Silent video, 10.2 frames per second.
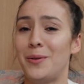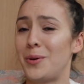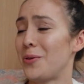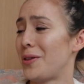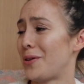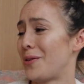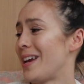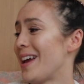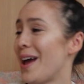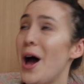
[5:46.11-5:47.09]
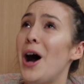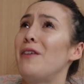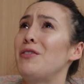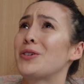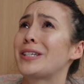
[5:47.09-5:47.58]

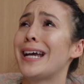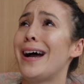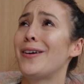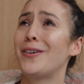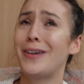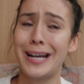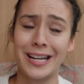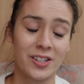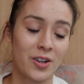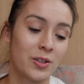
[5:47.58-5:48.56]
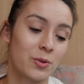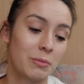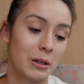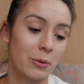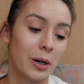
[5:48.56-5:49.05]
I've lost count already. It's going
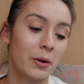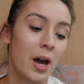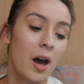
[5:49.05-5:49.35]
swimmingly well.